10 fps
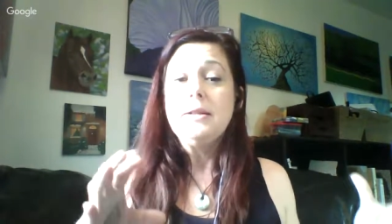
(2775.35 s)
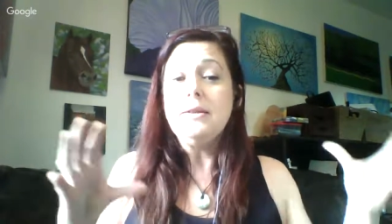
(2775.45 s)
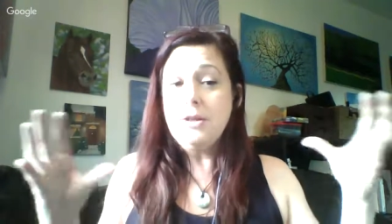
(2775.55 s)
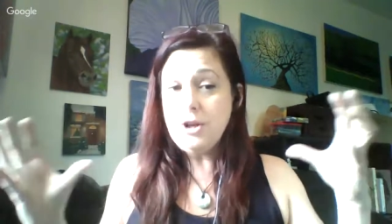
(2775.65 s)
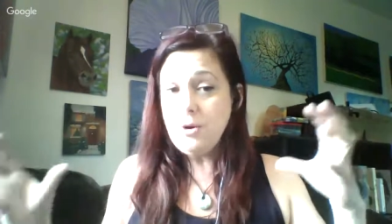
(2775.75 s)

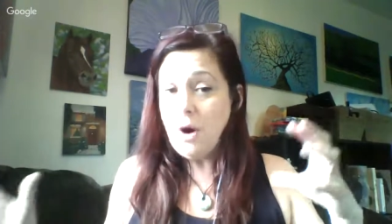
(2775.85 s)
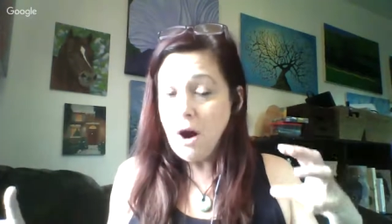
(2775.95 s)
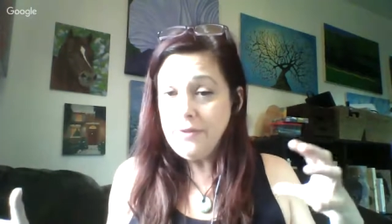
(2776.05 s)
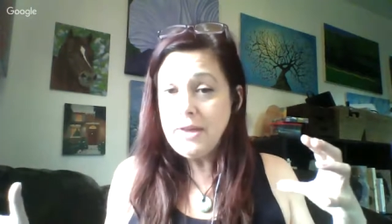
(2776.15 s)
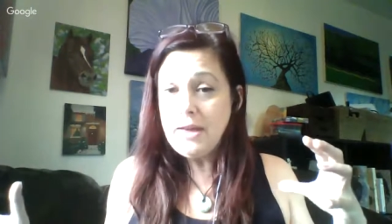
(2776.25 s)

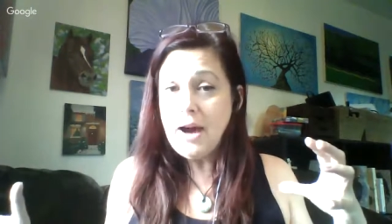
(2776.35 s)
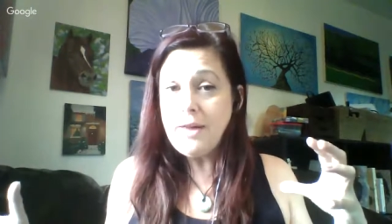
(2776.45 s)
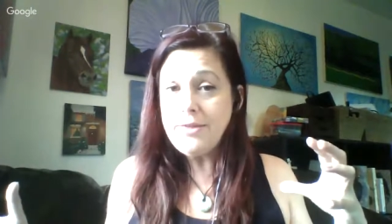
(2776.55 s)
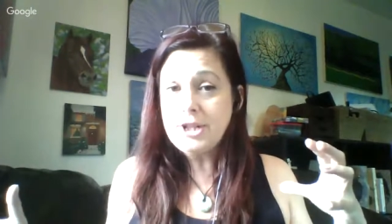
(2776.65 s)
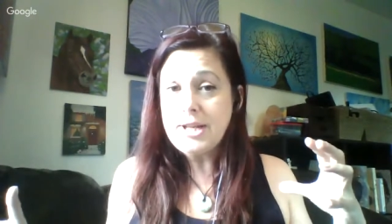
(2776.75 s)
on the
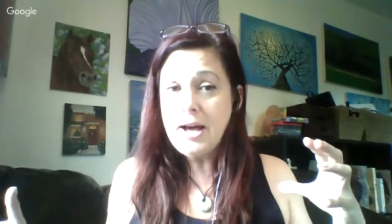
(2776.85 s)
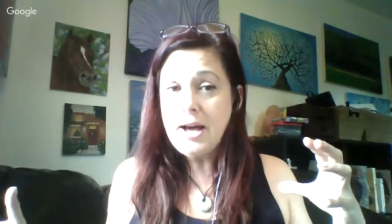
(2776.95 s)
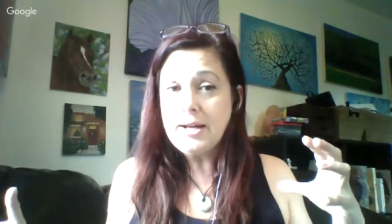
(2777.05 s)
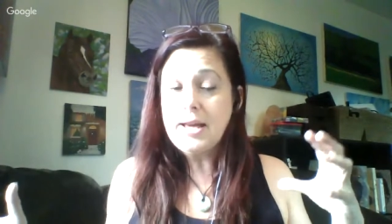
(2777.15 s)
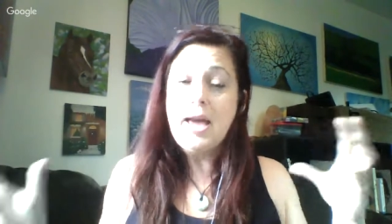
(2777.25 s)
other
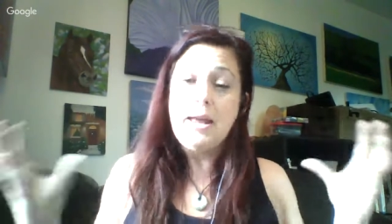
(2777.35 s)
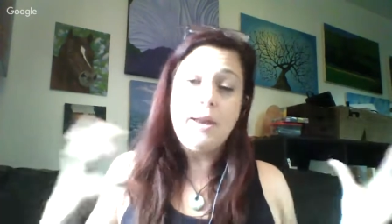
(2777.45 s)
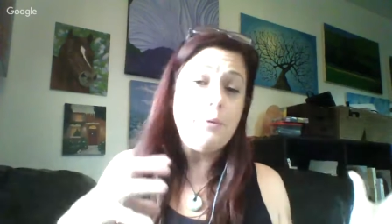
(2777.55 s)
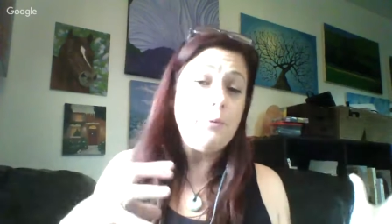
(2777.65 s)
side, and we